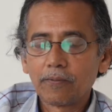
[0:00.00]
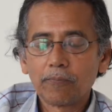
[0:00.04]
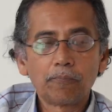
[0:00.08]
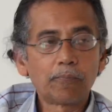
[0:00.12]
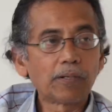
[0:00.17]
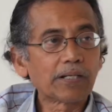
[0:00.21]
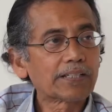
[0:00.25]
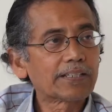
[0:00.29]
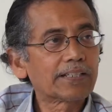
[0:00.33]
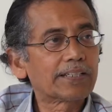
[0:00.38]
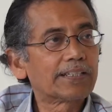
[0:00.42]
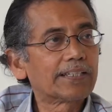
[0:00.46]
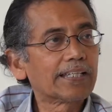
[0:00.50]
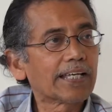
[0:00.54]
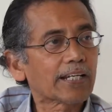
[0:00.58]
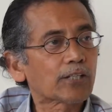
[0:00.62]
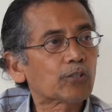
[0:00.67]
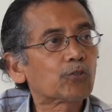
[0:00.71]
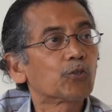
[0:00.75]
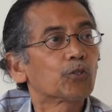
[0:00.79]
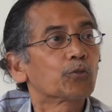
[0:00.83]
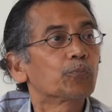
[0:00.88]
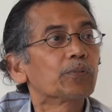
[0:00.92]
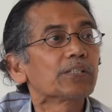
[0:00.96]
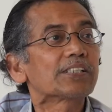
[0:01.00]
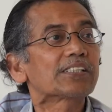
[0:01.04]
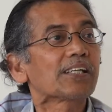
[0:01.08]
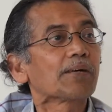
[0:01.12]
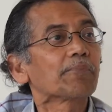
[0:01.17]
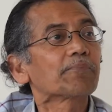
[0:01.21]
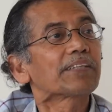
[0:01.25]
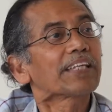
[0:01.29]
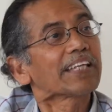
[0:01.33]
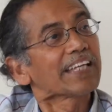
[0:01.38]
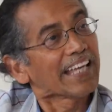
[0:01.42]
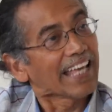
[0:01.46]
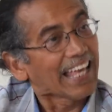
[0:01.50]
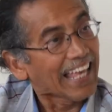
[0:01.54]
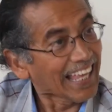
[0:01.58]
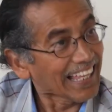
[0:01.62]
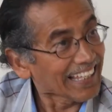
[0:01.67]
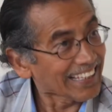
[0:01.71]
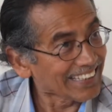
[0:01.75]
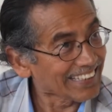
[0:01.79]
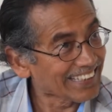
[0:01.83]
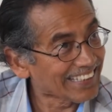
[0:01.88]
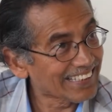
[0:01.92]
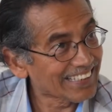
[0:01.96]
But there could be something
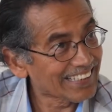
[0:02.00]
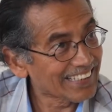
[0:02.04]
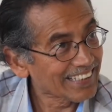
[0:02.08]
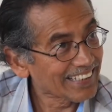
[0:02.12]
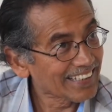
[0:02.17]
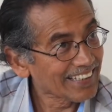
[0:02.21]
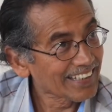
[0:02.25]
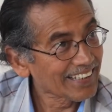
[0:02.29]
else